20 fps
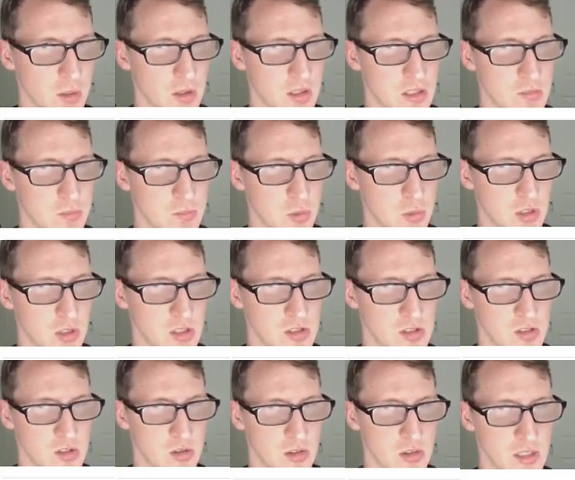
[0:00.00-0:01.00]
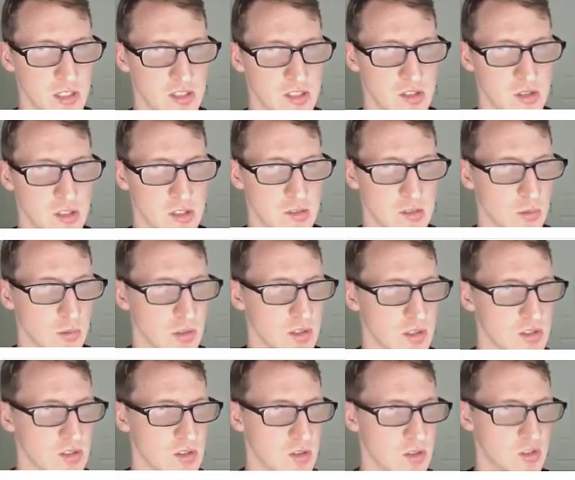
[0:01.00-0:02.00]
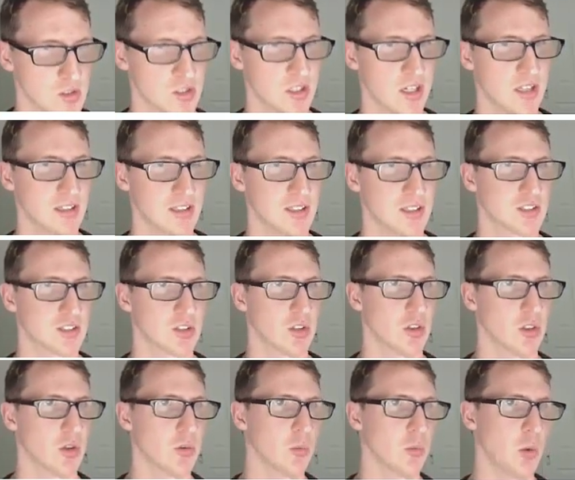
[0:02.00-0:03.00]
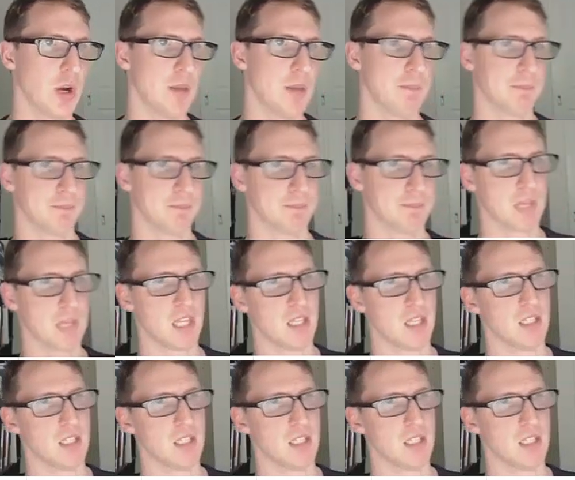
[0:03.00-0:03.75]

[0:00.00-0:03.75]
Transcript: This book is so less just for research and less on the web.